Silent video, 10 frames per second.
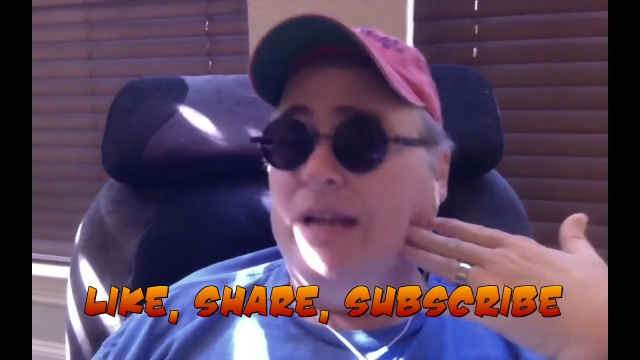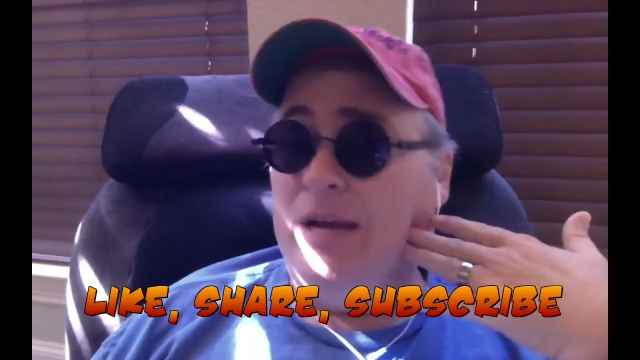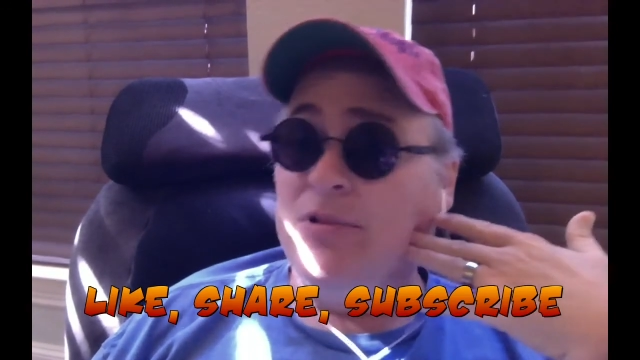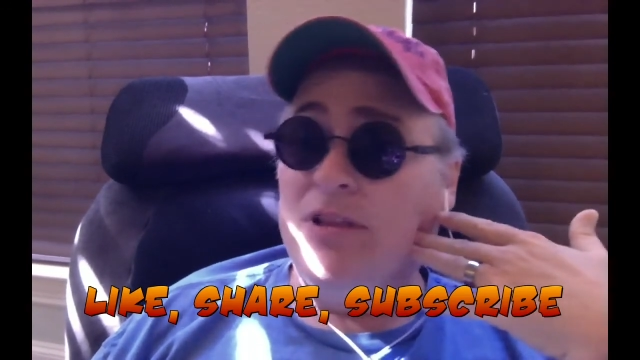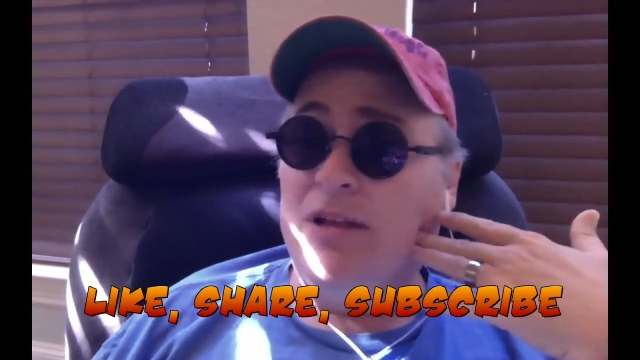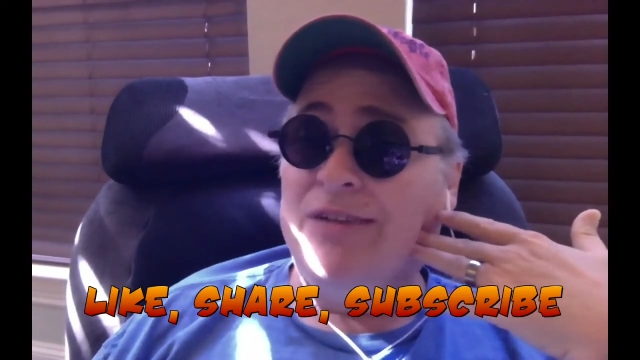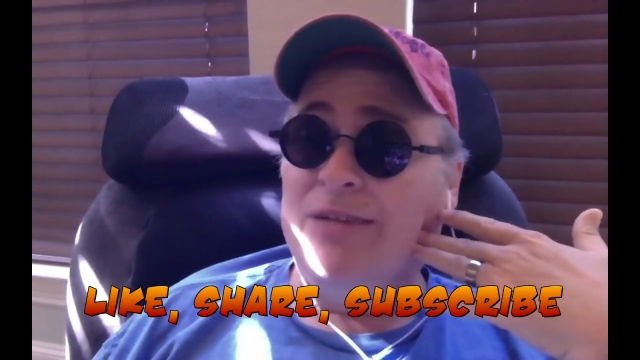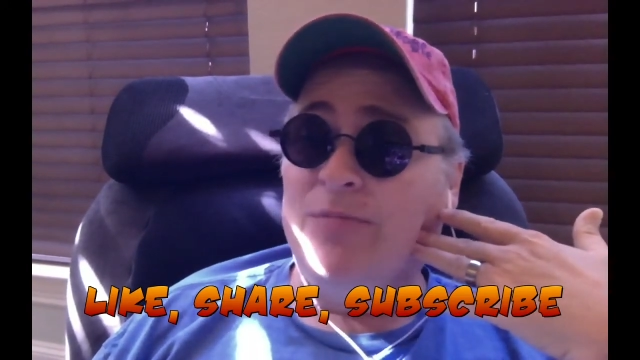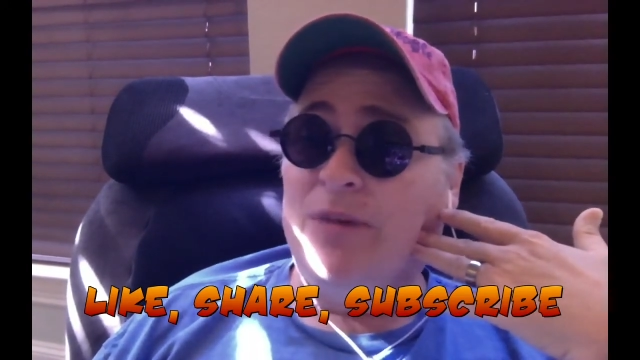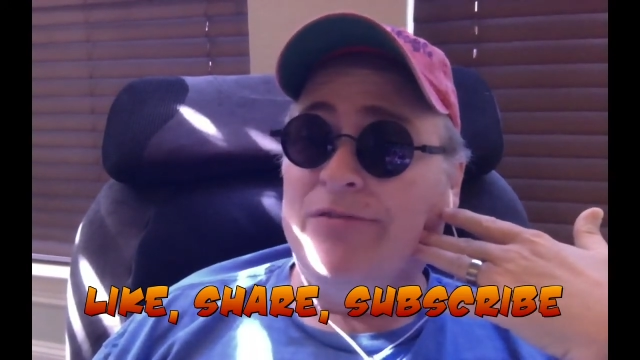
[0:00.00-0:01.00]
Ever
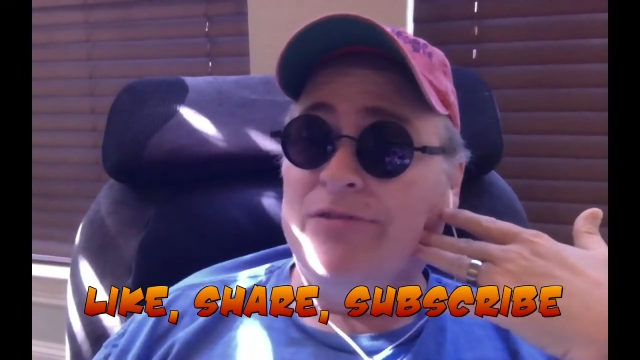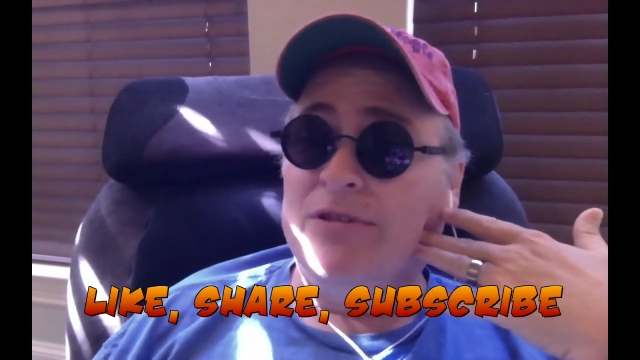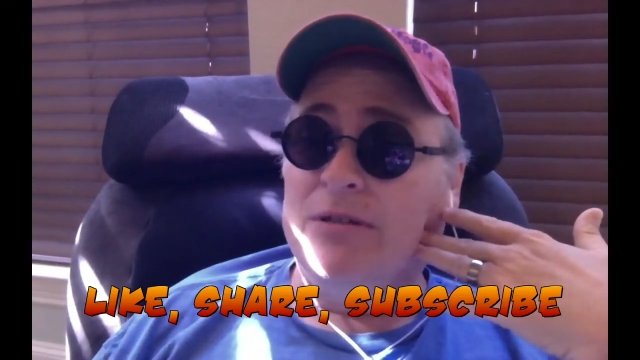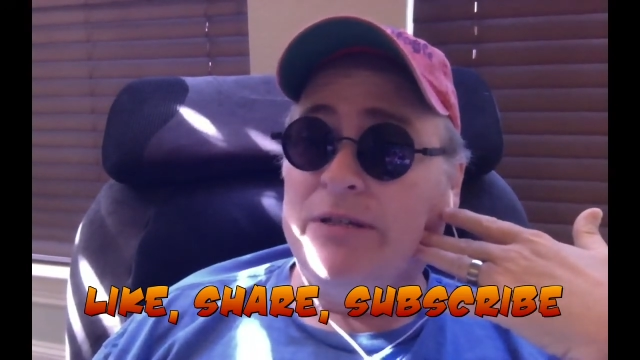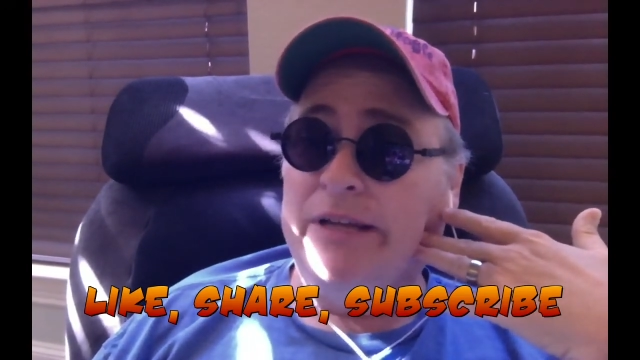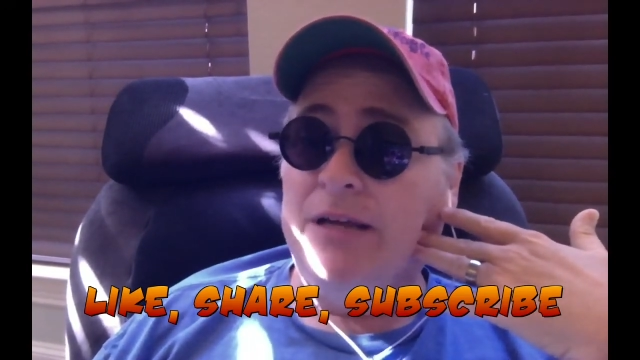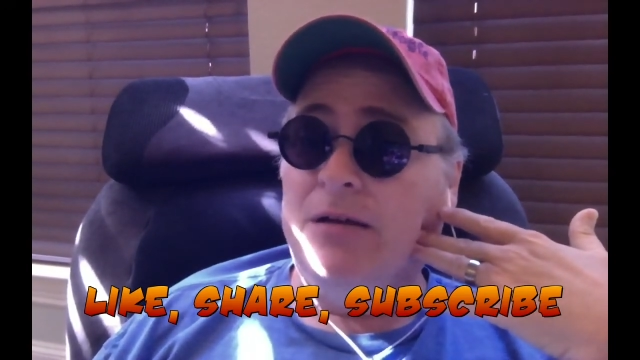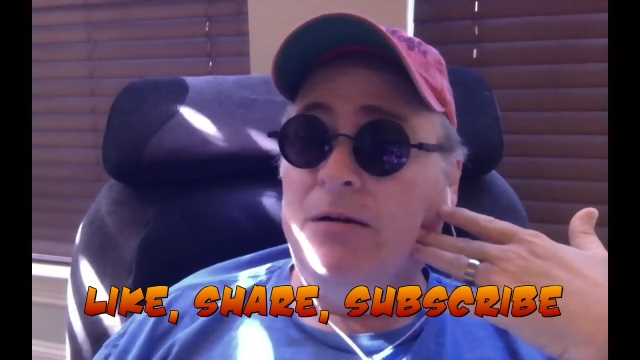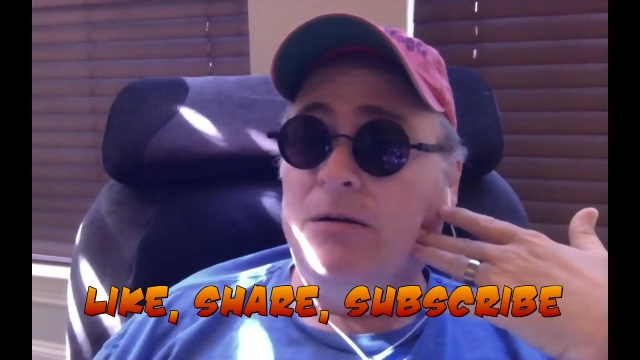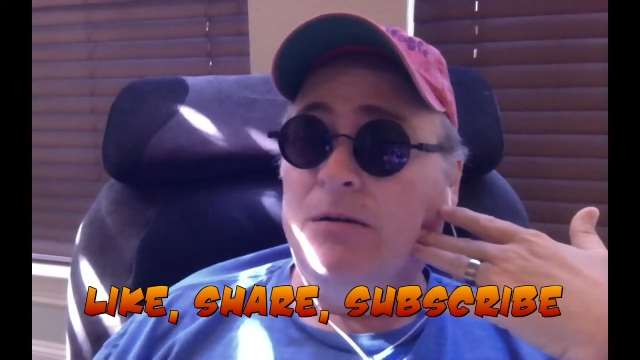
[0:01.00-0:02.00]
lugging muff? Yeah.
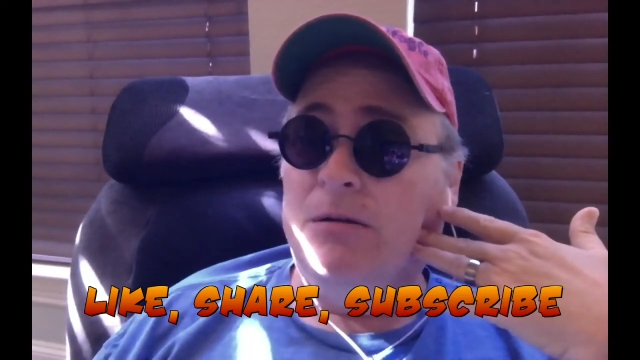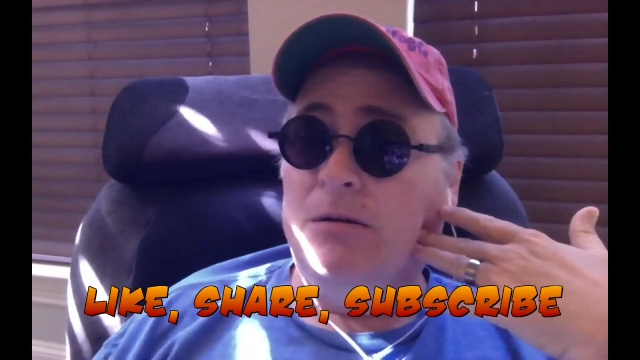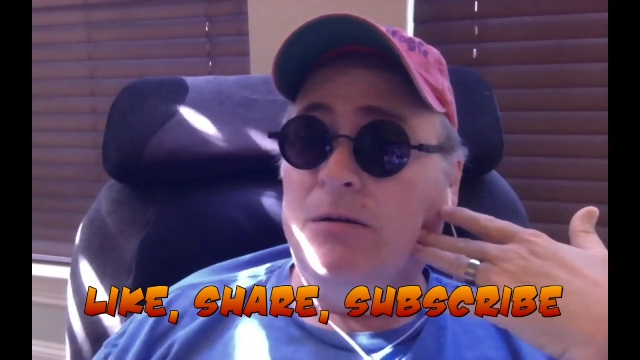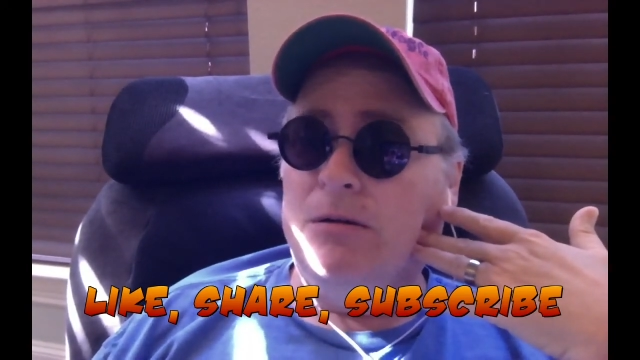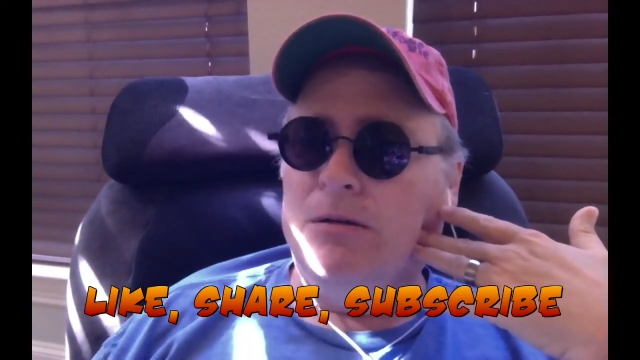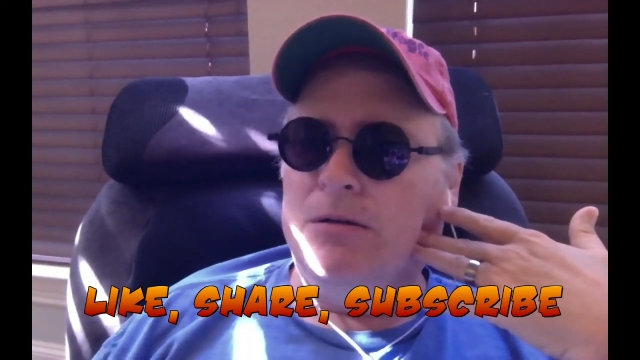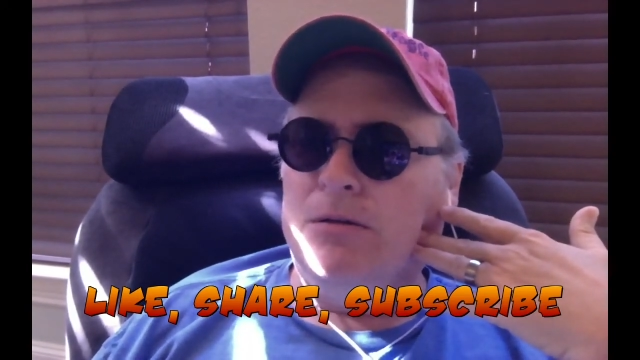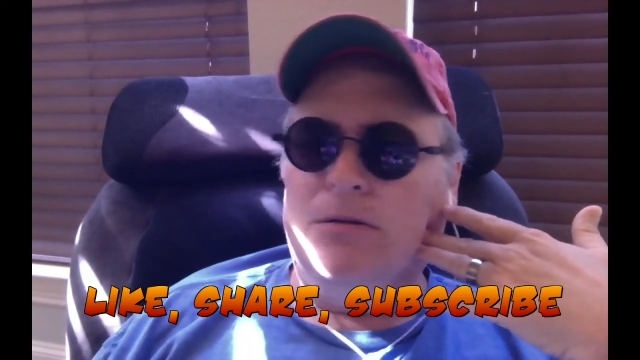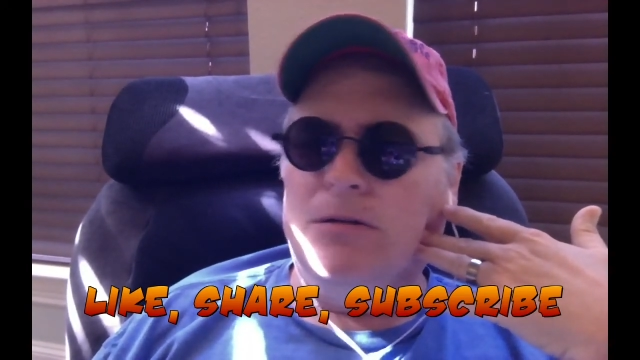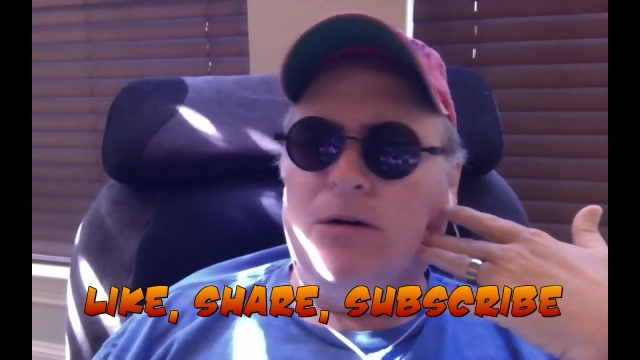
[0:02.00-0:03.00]

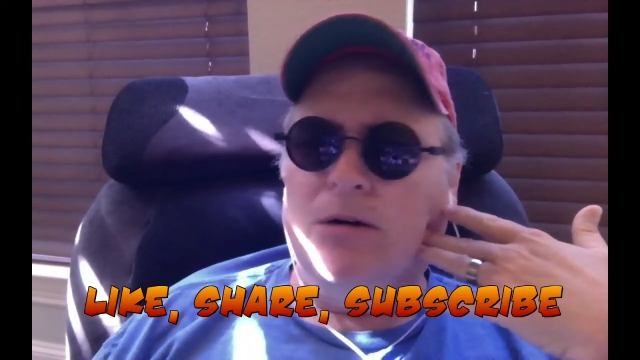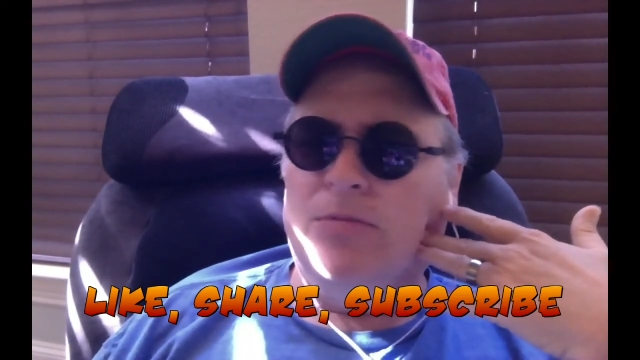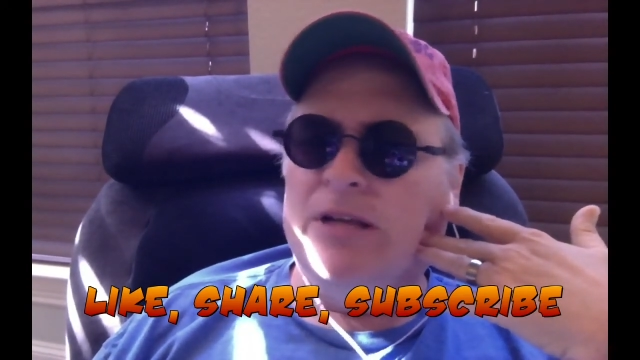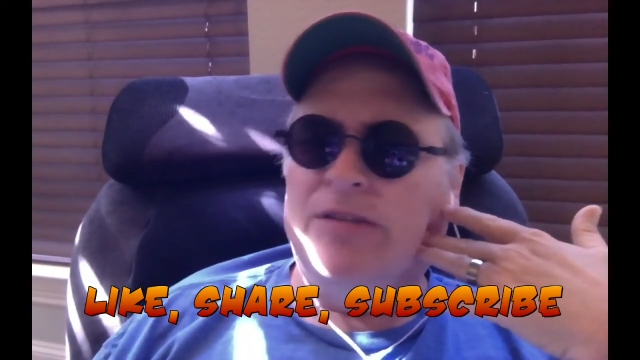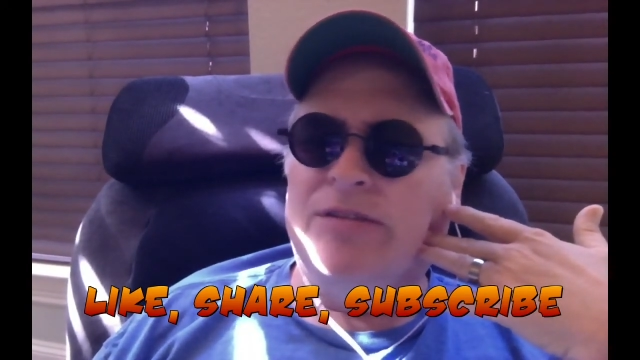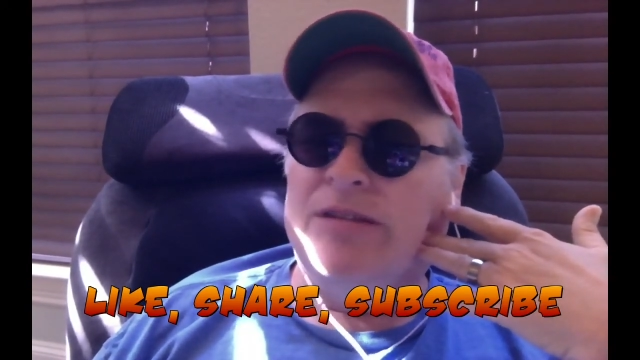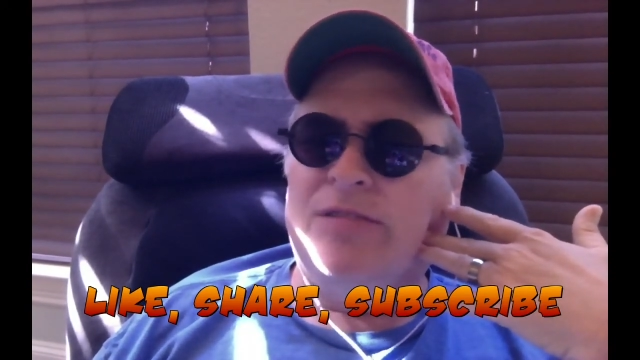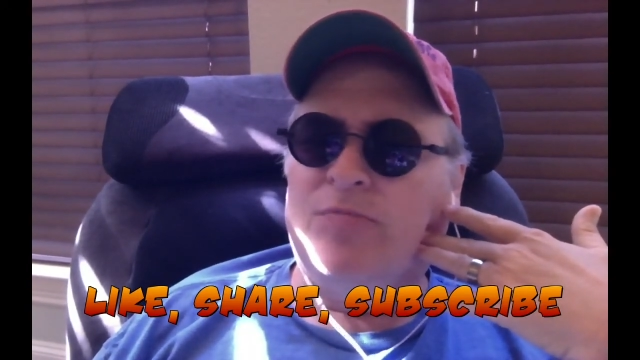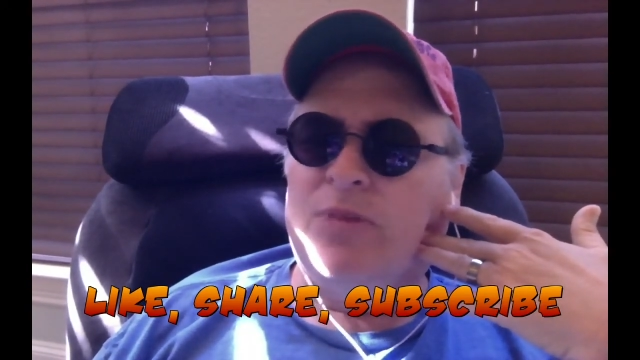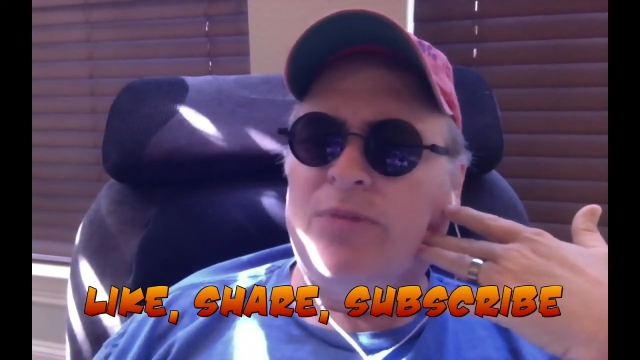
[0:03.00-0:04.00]
Oh, no,
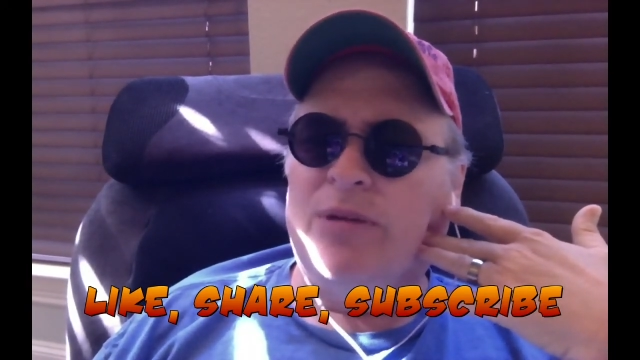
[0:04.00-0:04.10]
that's probably a